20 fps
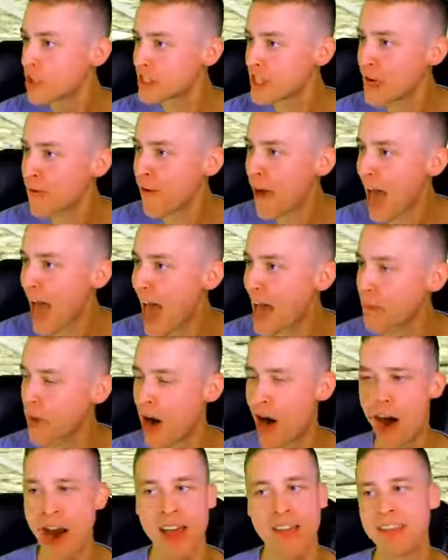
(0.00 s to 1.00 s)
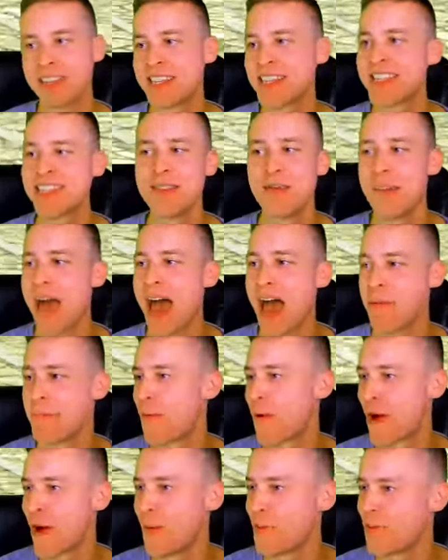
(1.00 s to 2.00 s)
Steve Adam! All right, this is the
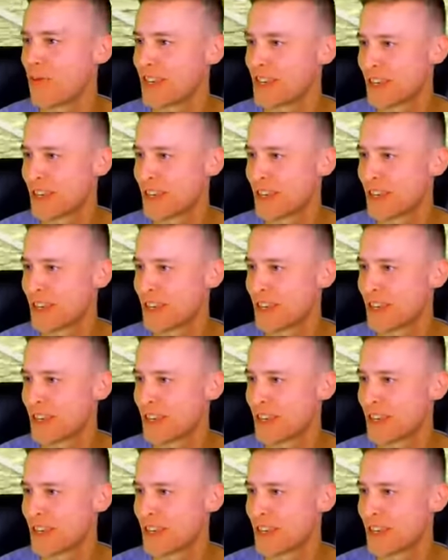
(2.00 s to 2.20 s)
bad part.